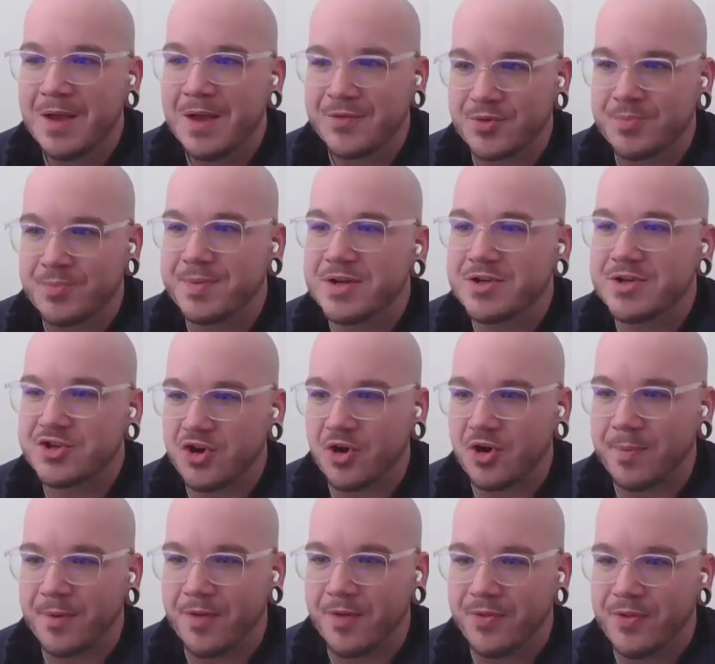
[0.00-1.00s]
so being
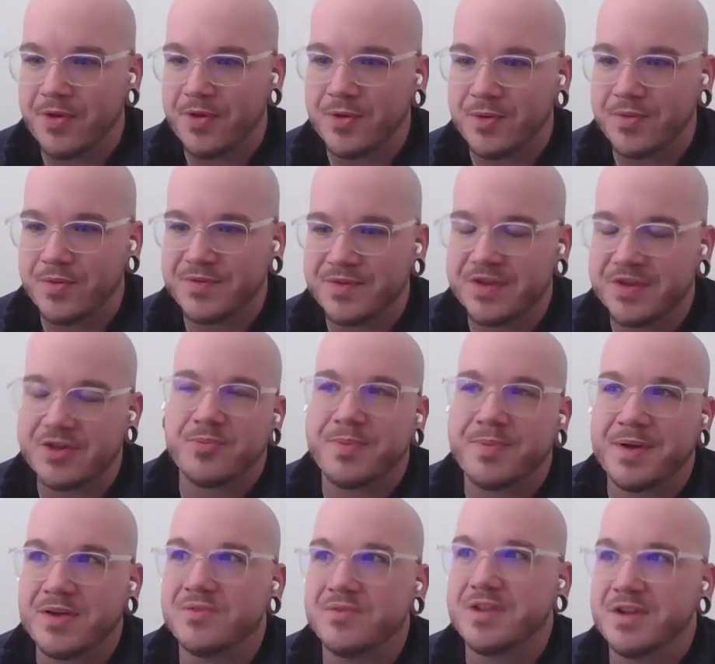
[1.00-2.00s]
sharp on those it'll
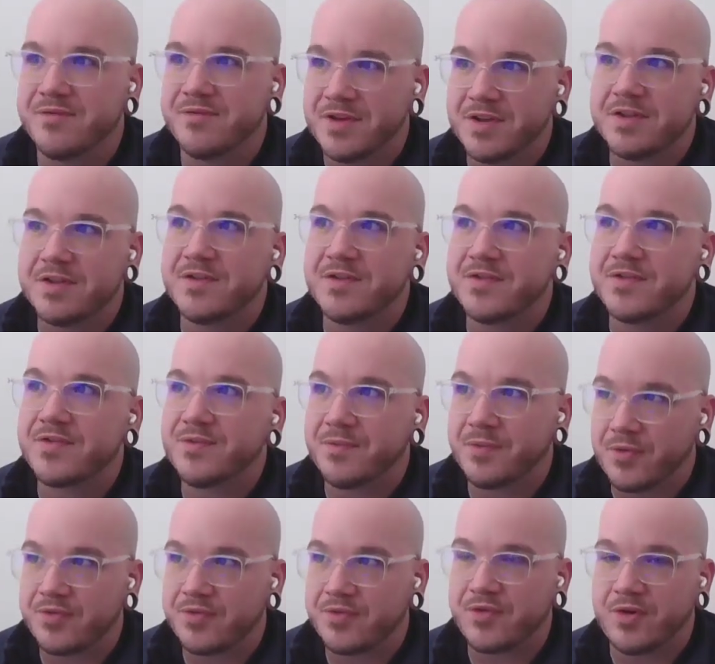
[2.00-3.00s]
pay you dividends
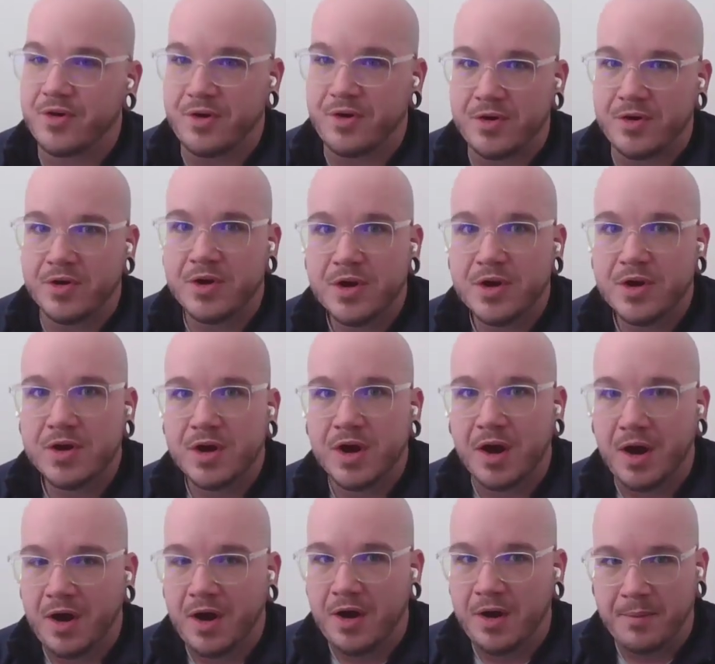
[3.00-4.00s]
for sure
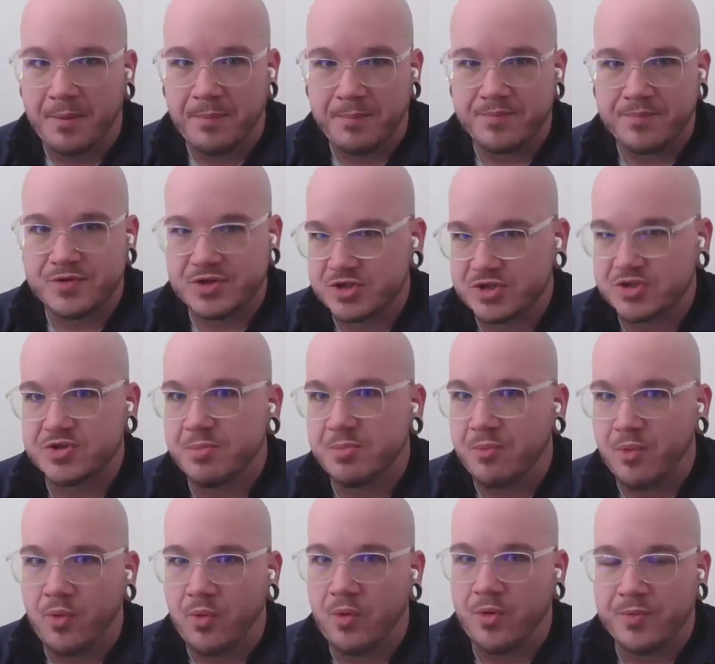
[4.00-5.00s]
um, just the
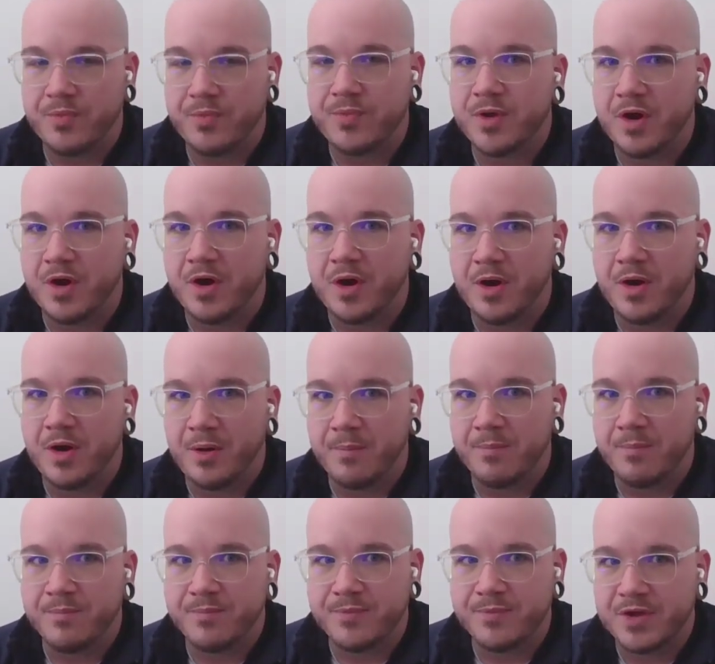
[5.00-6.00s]
more
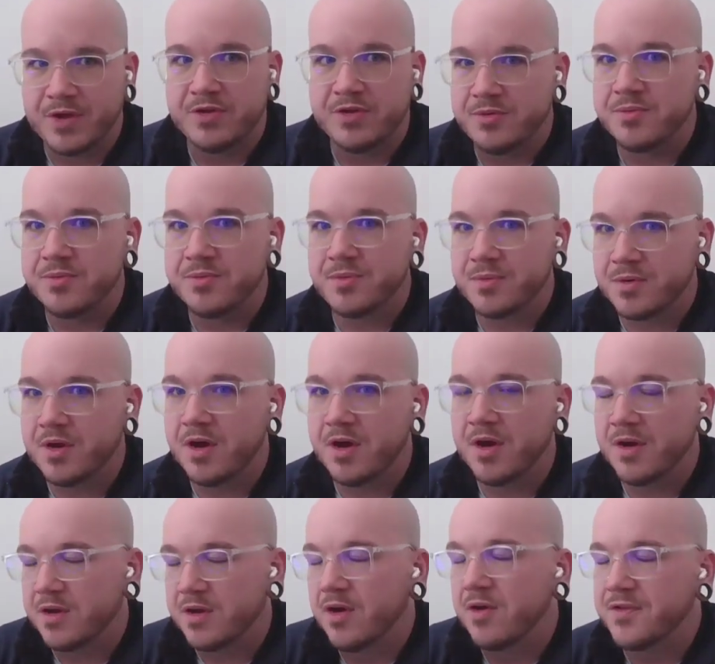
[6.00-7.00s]
um, that you uh,
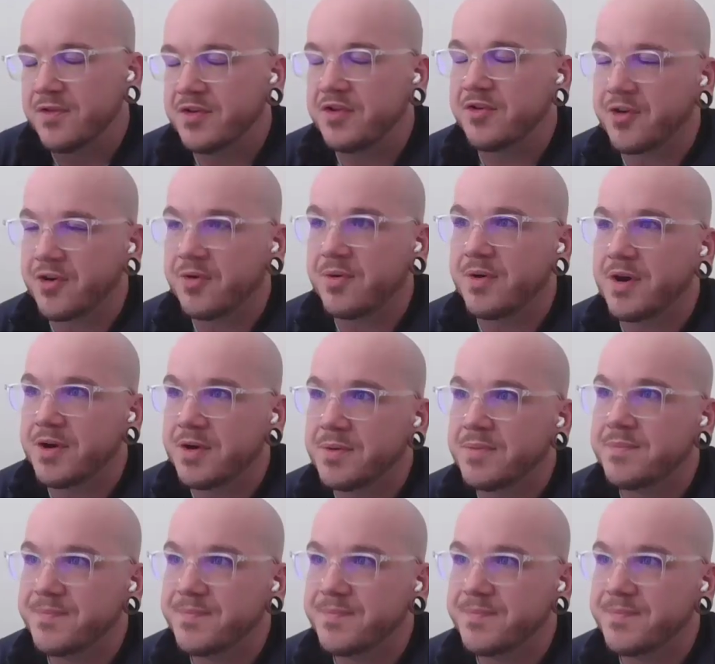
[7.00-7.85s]
go into your career